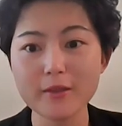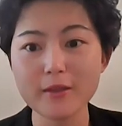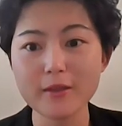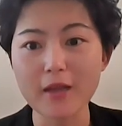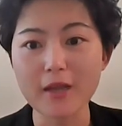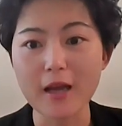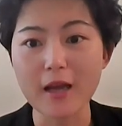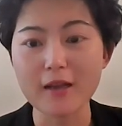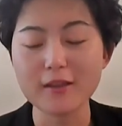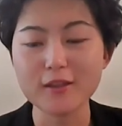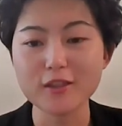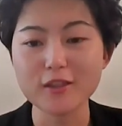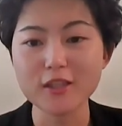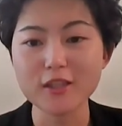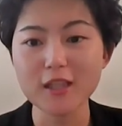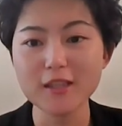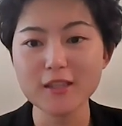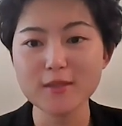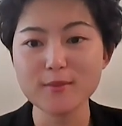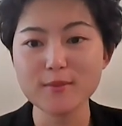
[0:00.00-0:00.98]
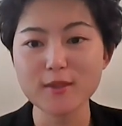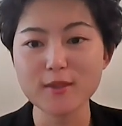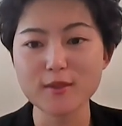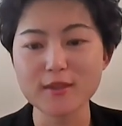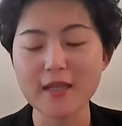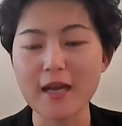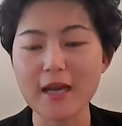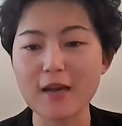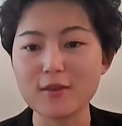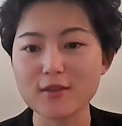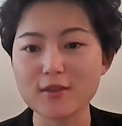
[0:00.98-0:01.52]
that the Chinese music
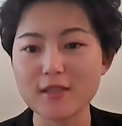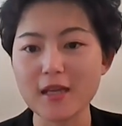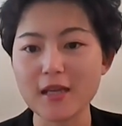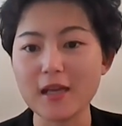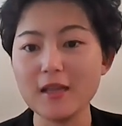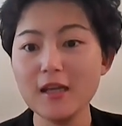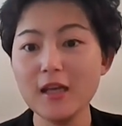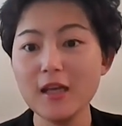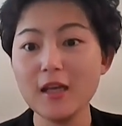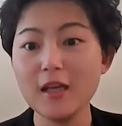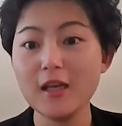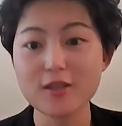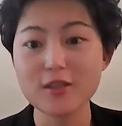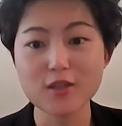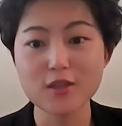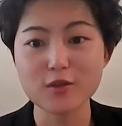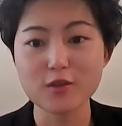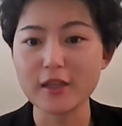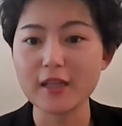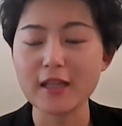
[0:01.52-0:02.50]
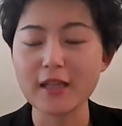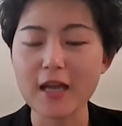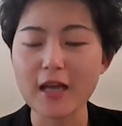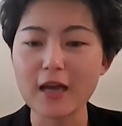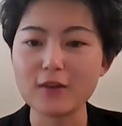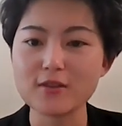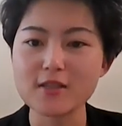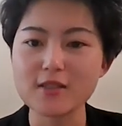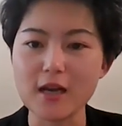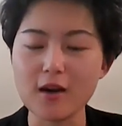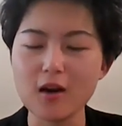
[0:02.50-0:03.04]
has that history and
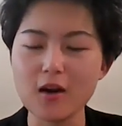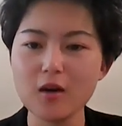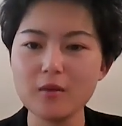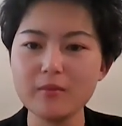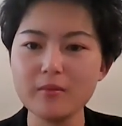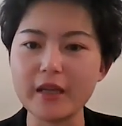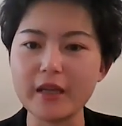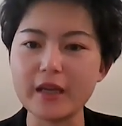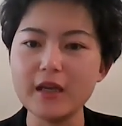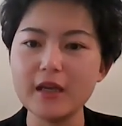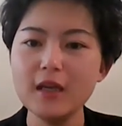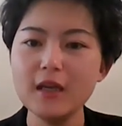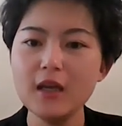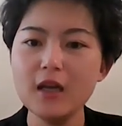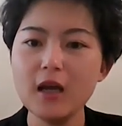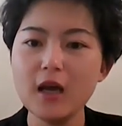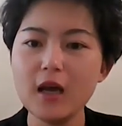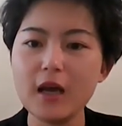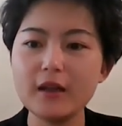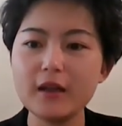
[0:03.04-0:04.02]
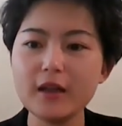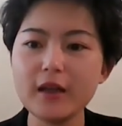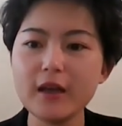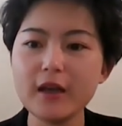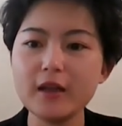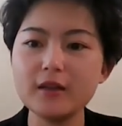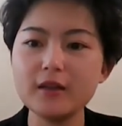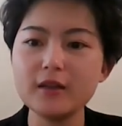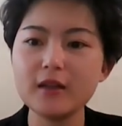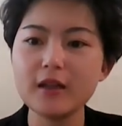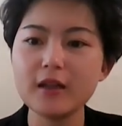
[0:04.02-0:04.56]
has that harmony,
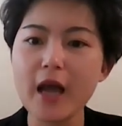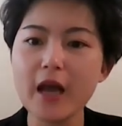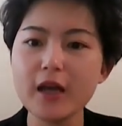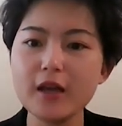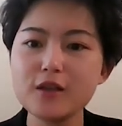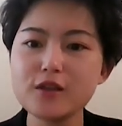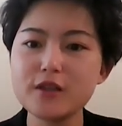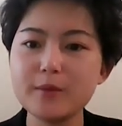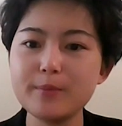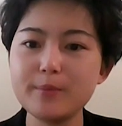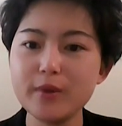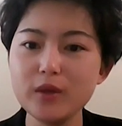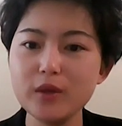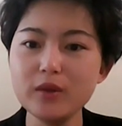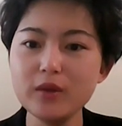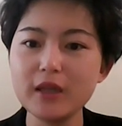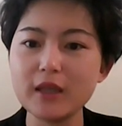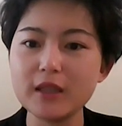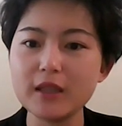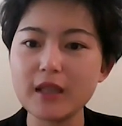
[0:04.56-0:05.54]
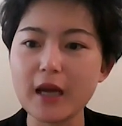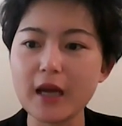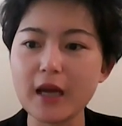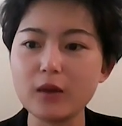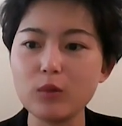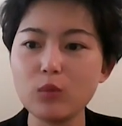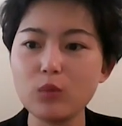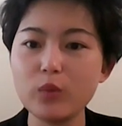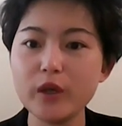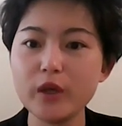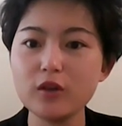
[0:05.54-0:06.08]
and that is the beauty that
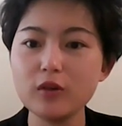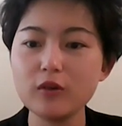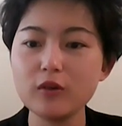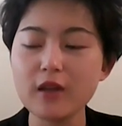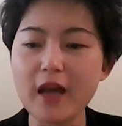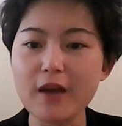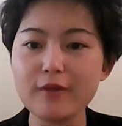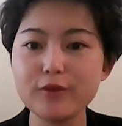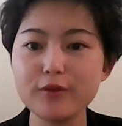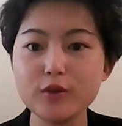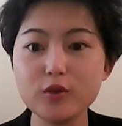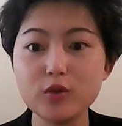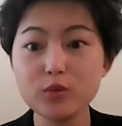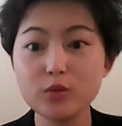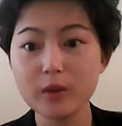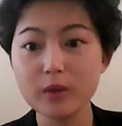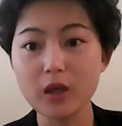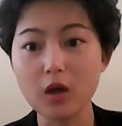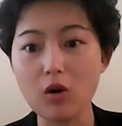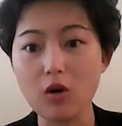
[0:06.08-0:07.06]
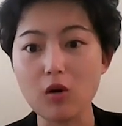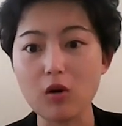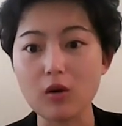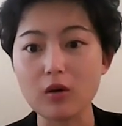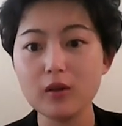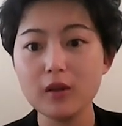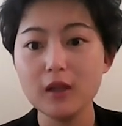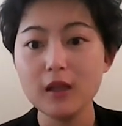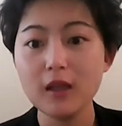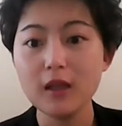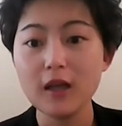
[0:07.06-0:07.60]
we don't have to do it all.
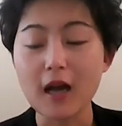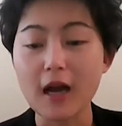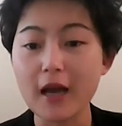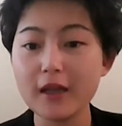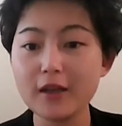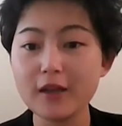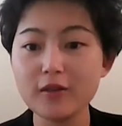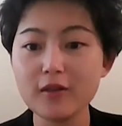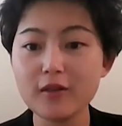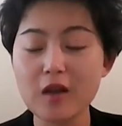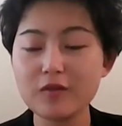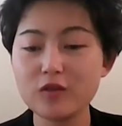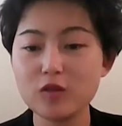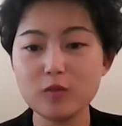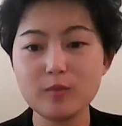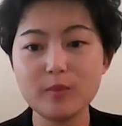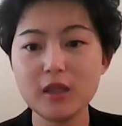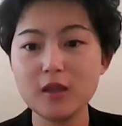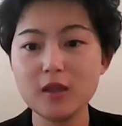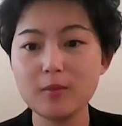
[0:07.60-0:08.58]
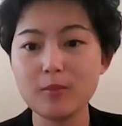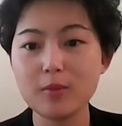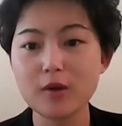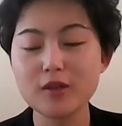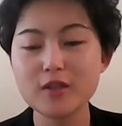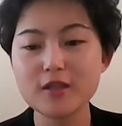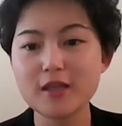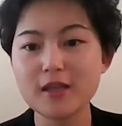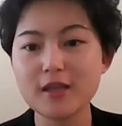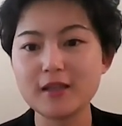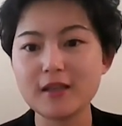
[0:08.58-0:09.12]
I don't have to be the
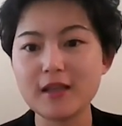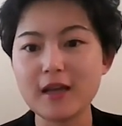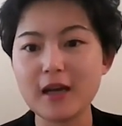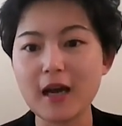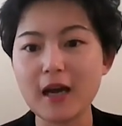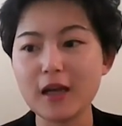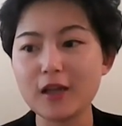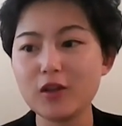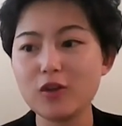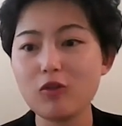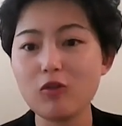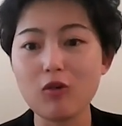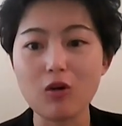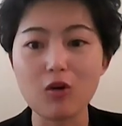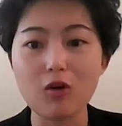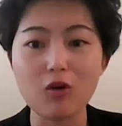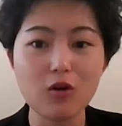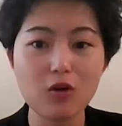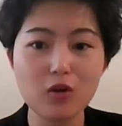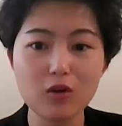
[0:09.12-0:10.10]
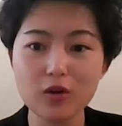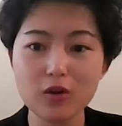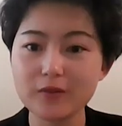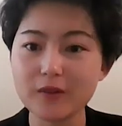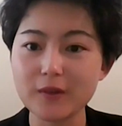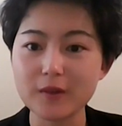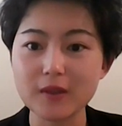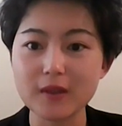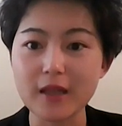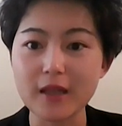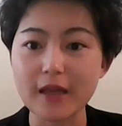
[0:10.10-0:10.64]
person that I know all of
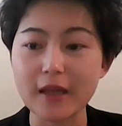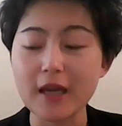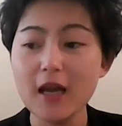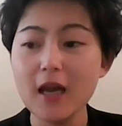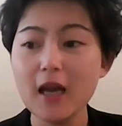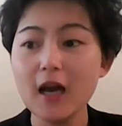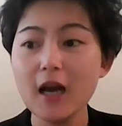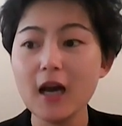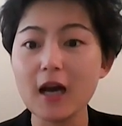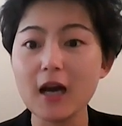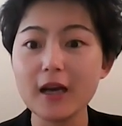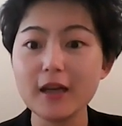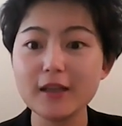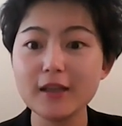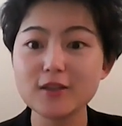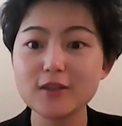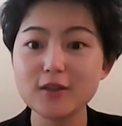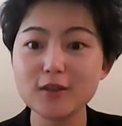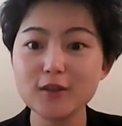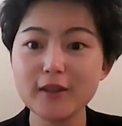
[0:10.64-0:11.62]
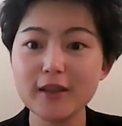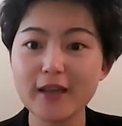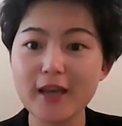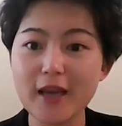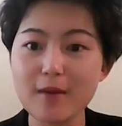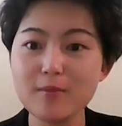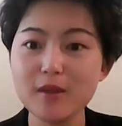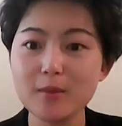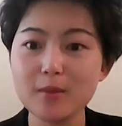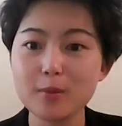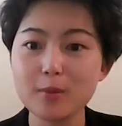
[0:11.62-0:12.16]
the thing. I certainly
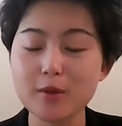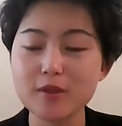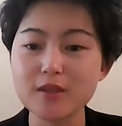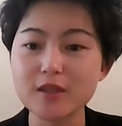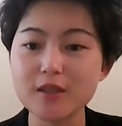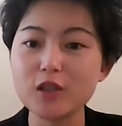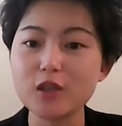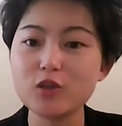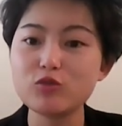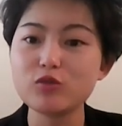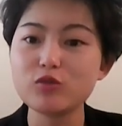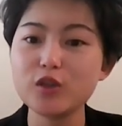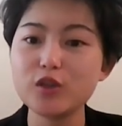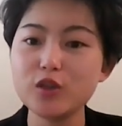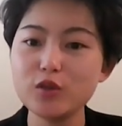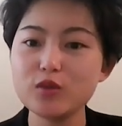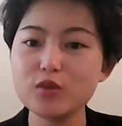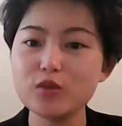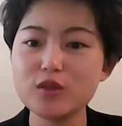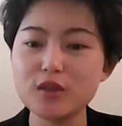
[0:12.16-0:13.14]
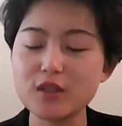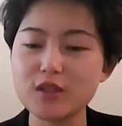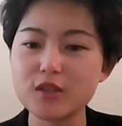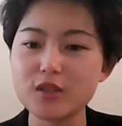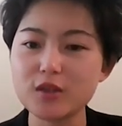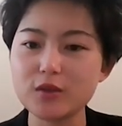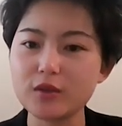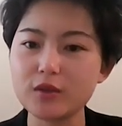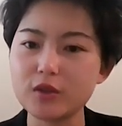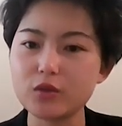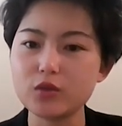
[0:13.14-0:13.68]
can be the person introduce the
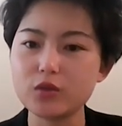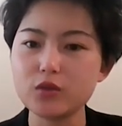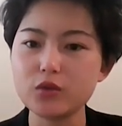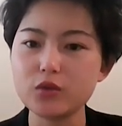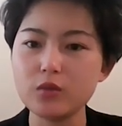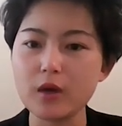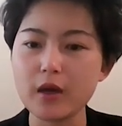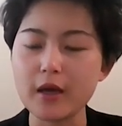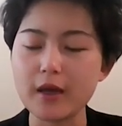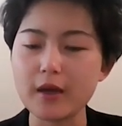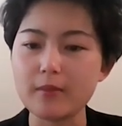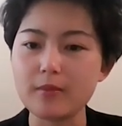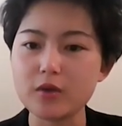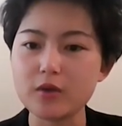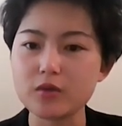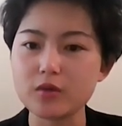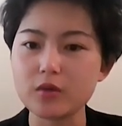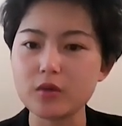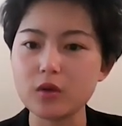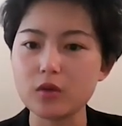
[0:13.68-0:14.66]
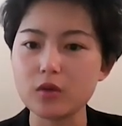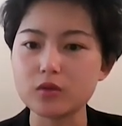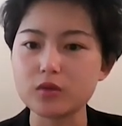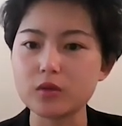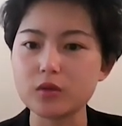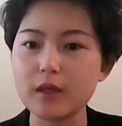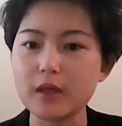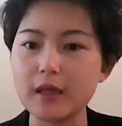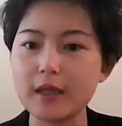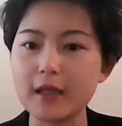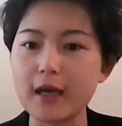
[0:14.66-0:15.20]
student to a musical
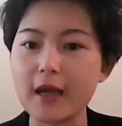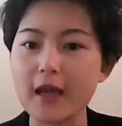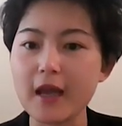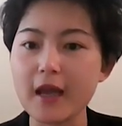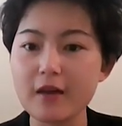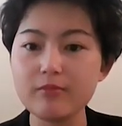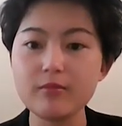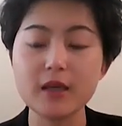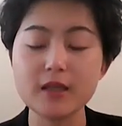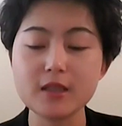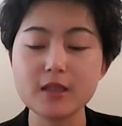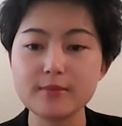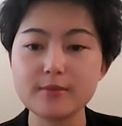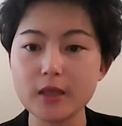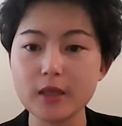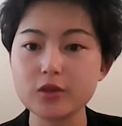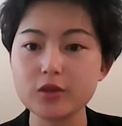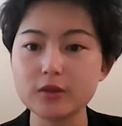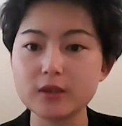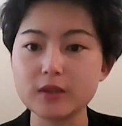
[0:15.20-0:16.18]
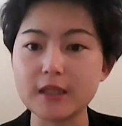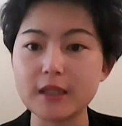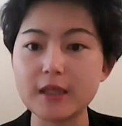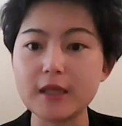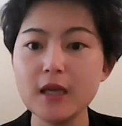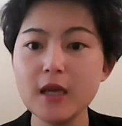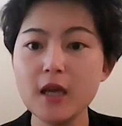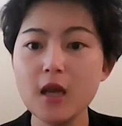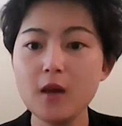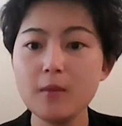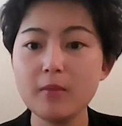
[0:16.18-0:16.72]
culture, and I have my specialty.
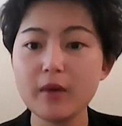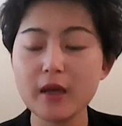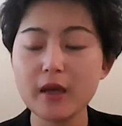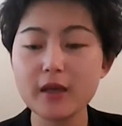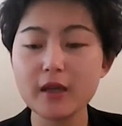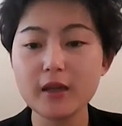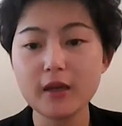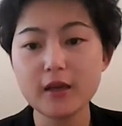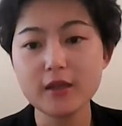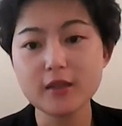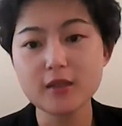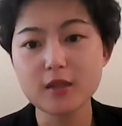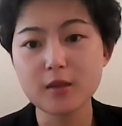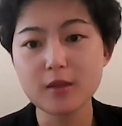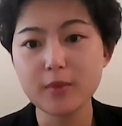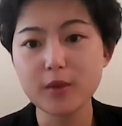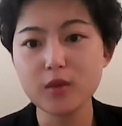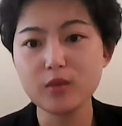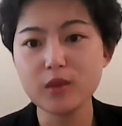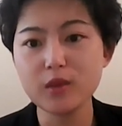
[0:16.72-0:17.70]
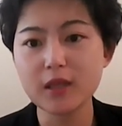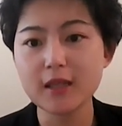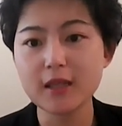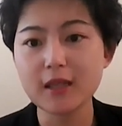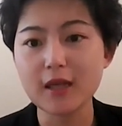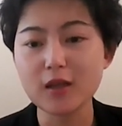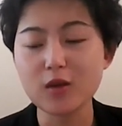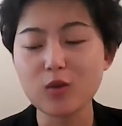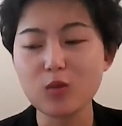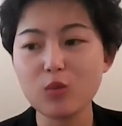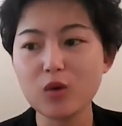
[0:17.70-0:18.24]
But it is the beauty
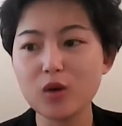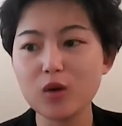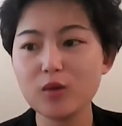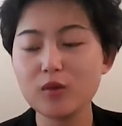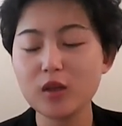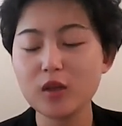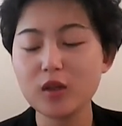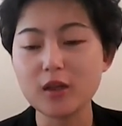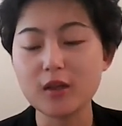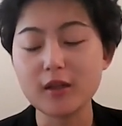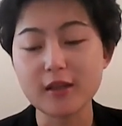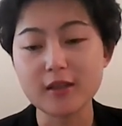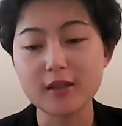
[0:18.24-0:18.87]
that the world that is